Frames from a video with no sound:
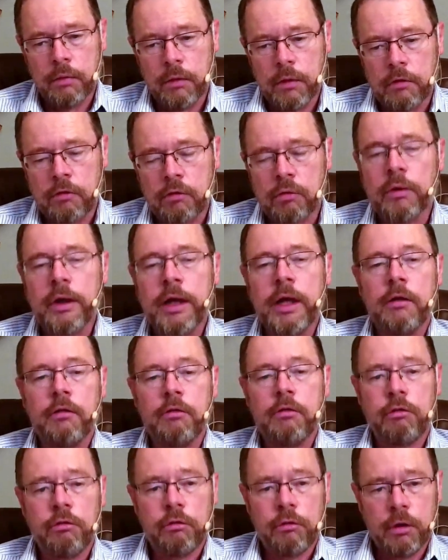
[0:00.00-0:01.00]

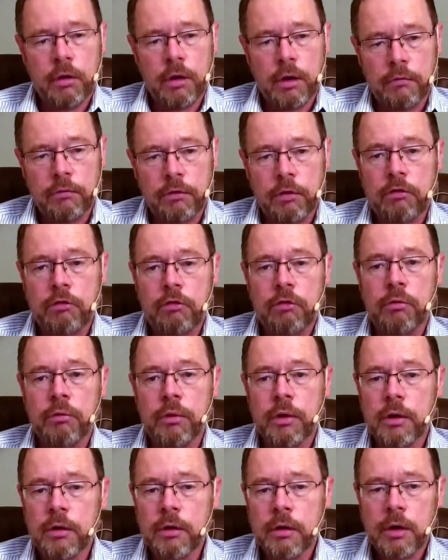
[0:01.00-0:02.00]
treatise of
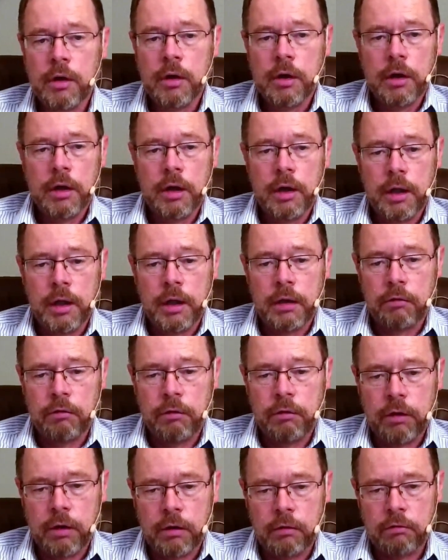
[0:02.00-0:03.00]
Yeshua. It is
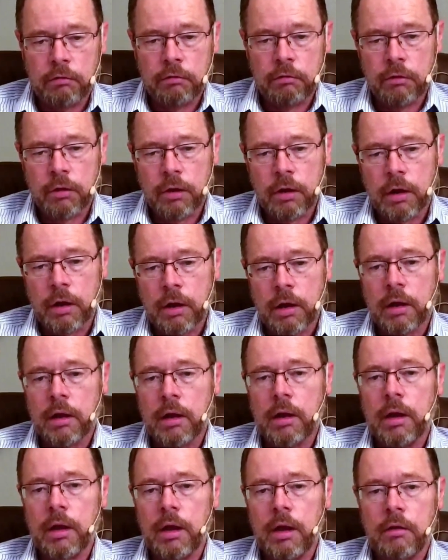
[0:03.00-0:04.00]

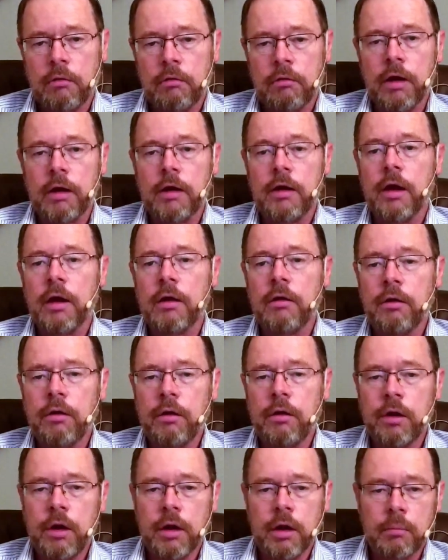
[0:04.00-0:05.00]
his
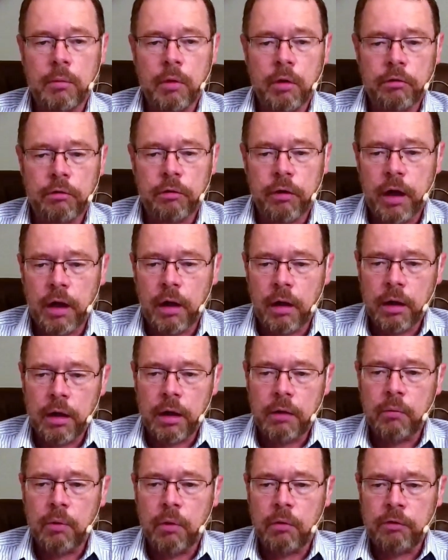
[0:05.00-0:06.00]
identity and
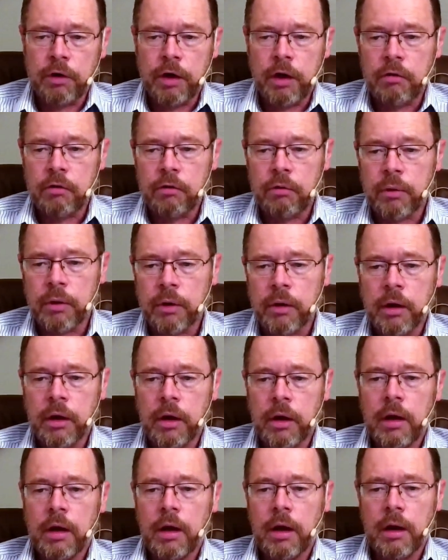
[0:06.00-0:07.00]
personality woven into it.
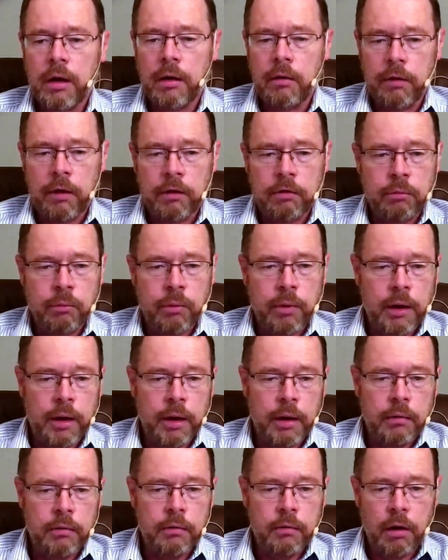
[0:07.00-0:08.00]
That's
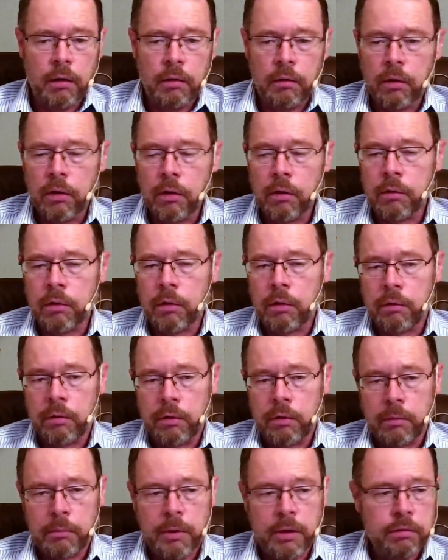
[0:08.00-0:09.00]
why our logo,
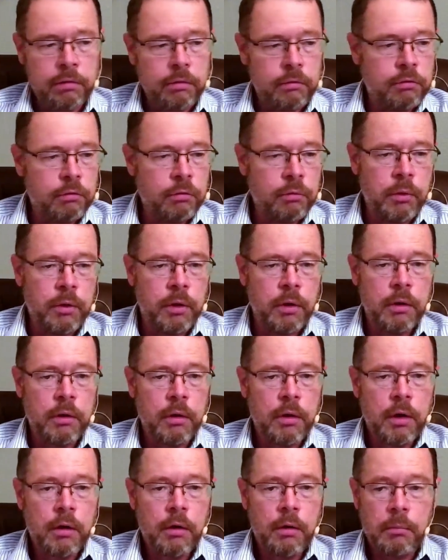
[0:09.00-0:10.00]
the Beth Yeshua
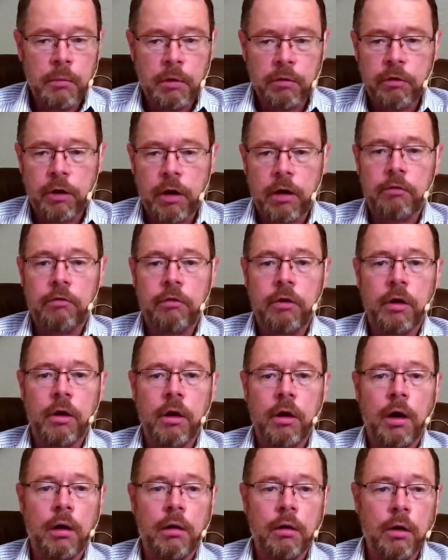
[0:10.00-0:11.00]
Messianic
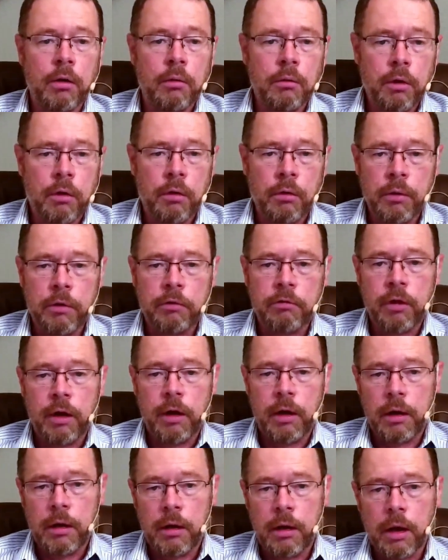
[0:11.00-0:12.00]
Synagogue logo, is
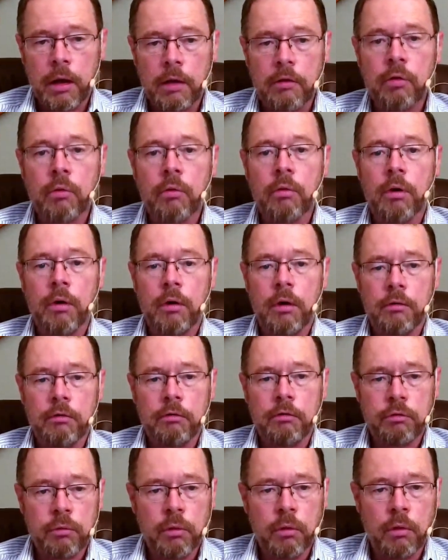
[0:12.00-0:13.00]
a Torah
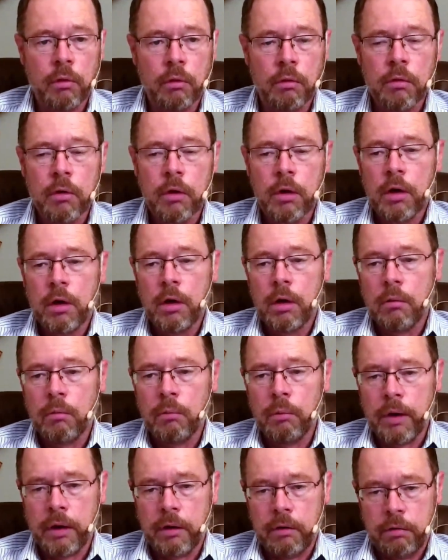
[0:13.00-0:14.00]
scroll
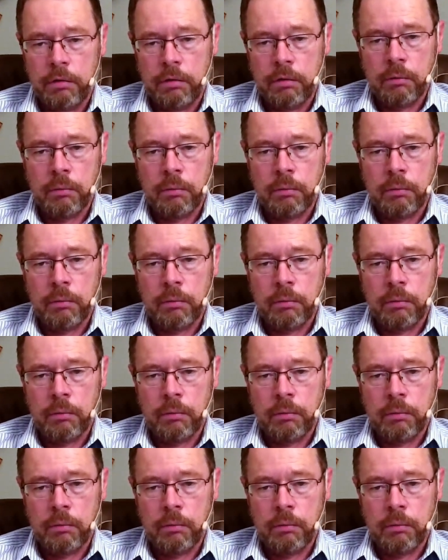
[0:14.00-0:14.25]
with the